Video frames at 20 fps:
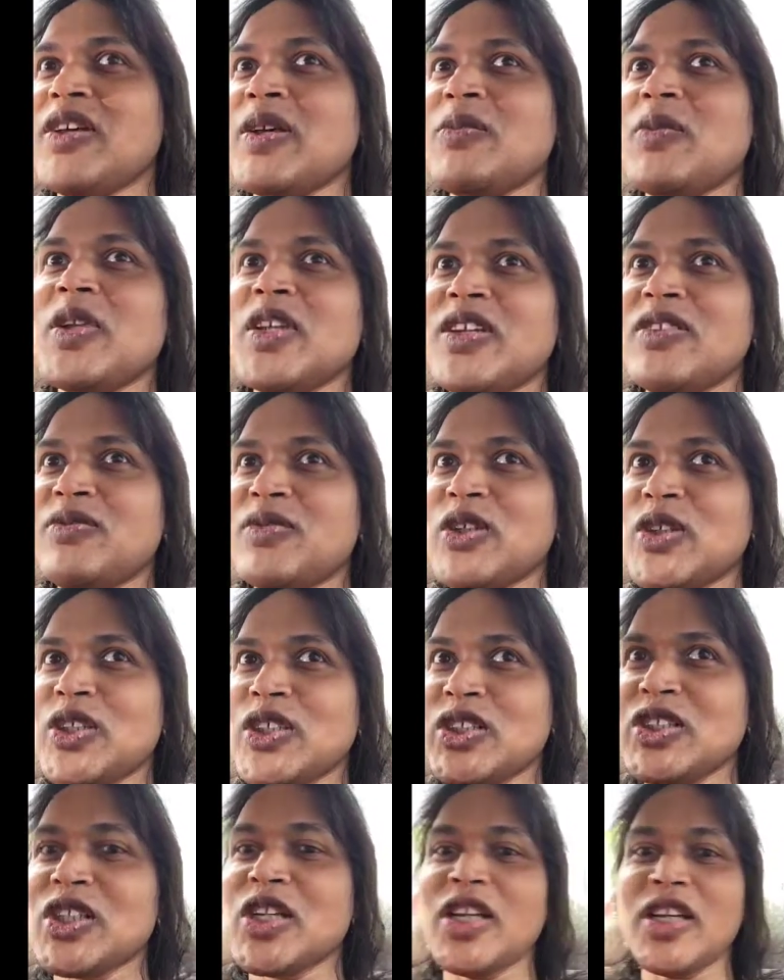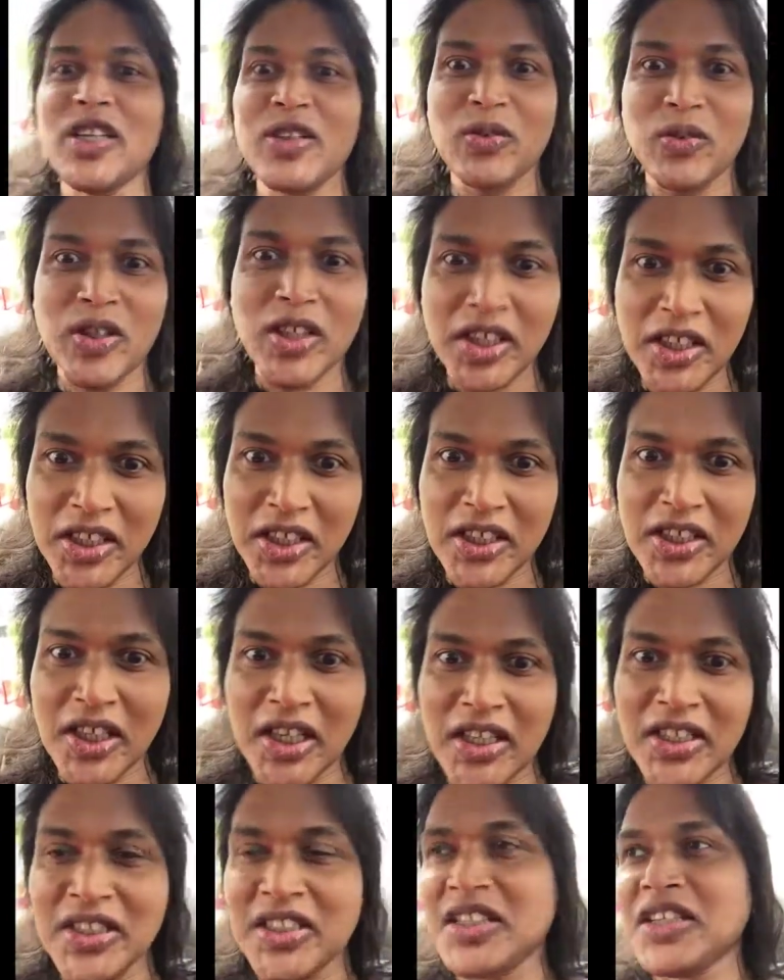feminine voice. I can I can get
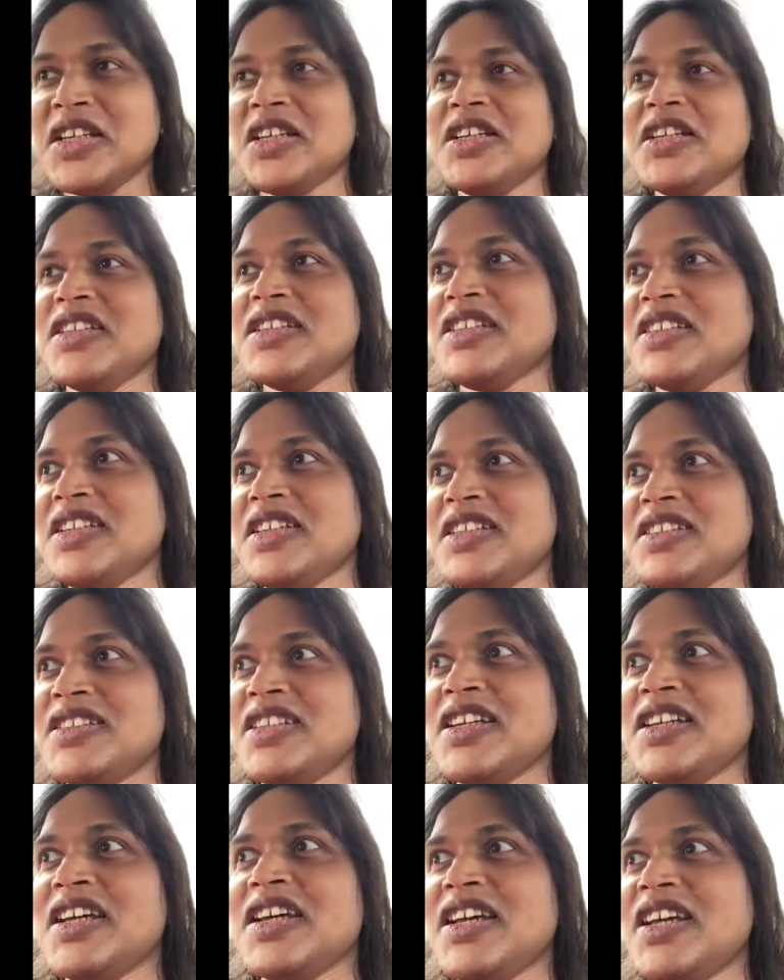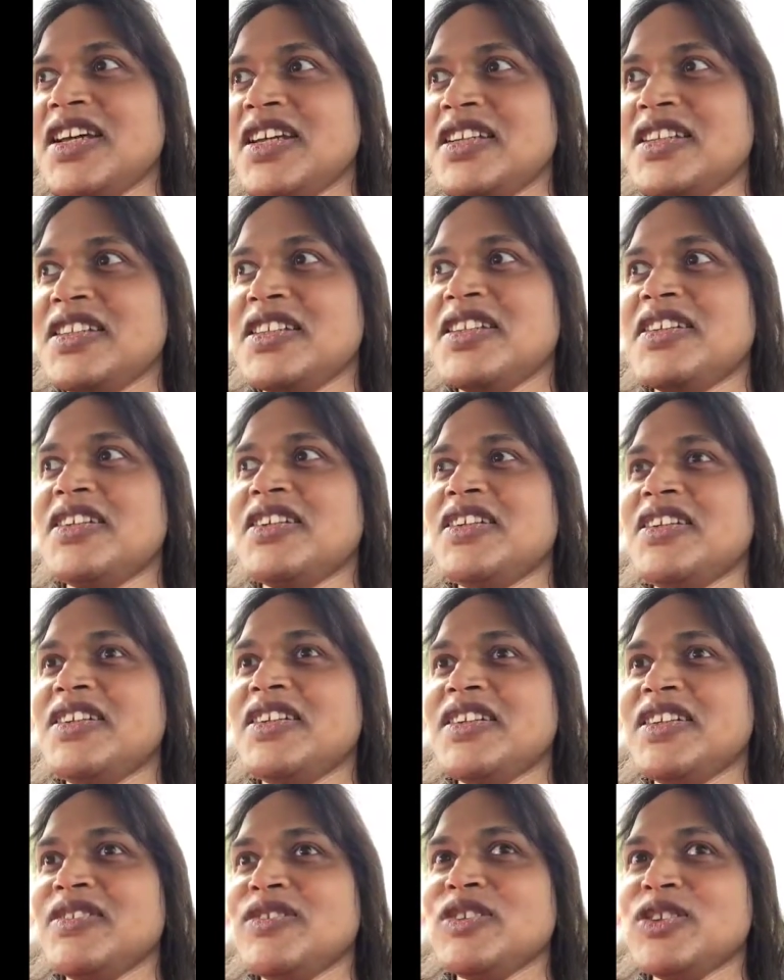that. Yes, I can.
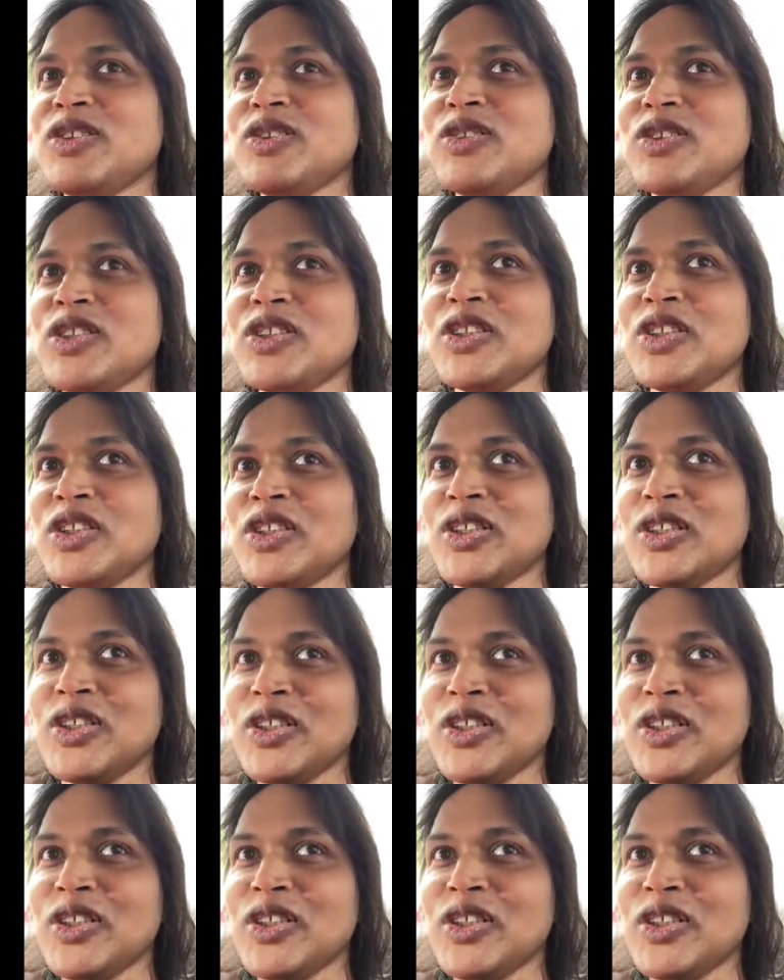All I have to do is